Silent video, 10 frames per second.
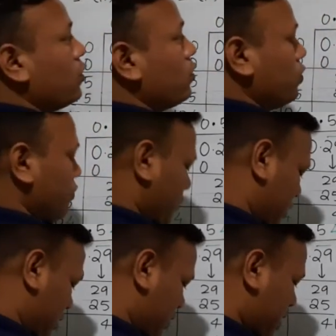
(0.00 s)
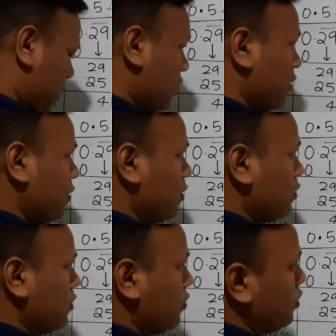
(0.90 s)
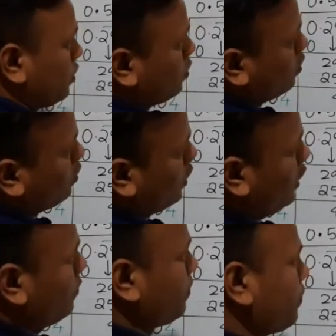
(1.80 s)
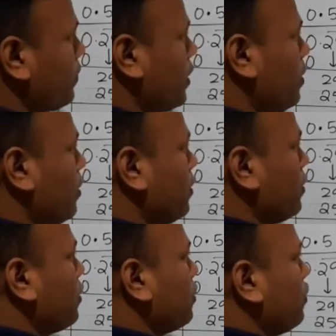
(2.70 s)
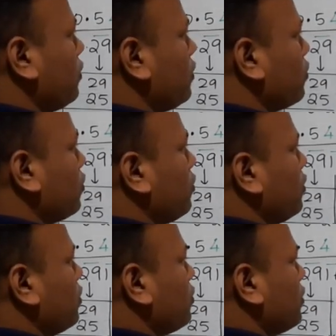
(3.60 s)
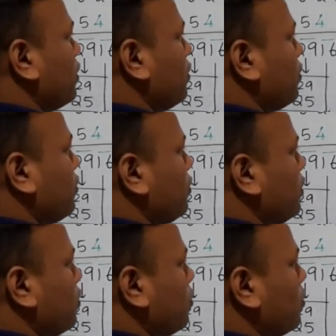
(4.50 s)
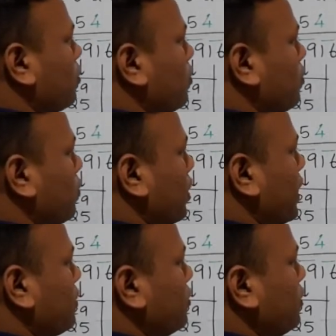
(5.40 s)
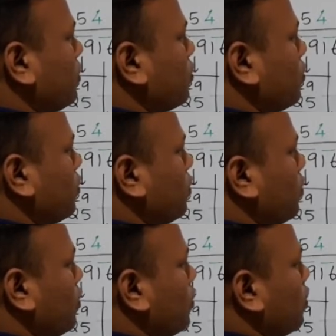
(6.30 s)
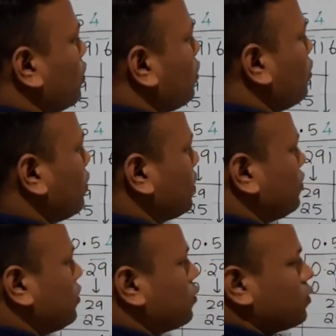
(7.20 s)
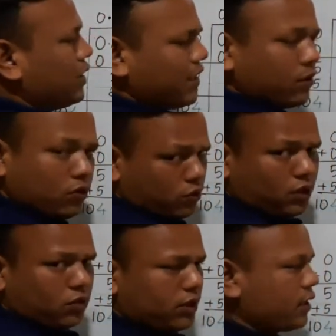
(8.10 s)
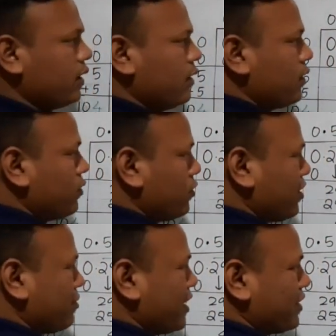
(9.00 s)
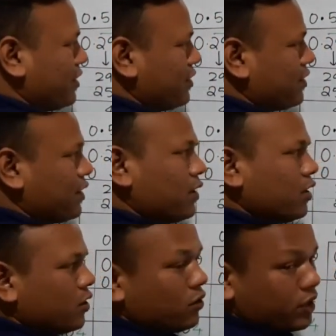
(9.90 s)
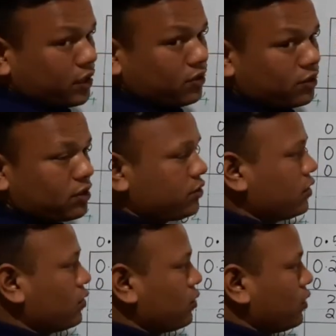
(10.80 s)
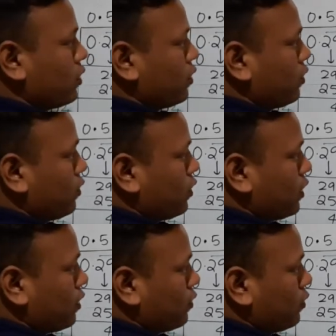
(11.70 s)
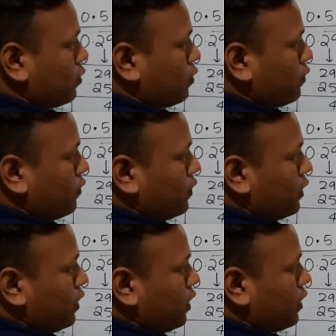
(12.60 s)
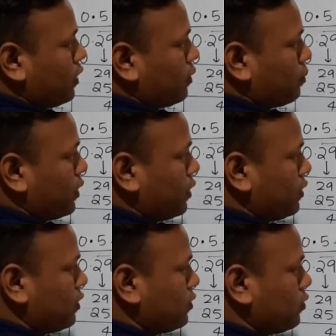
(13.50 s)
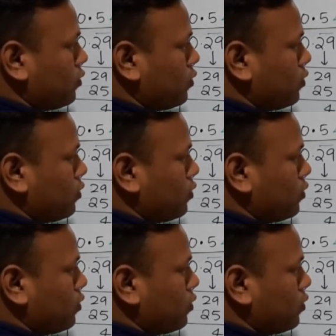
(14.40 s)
so we write here 0. Okay, 0 zeros are 0, so add 0, you get 0 only, no need to write that. So subtract this, you get still 0. Now we bring this to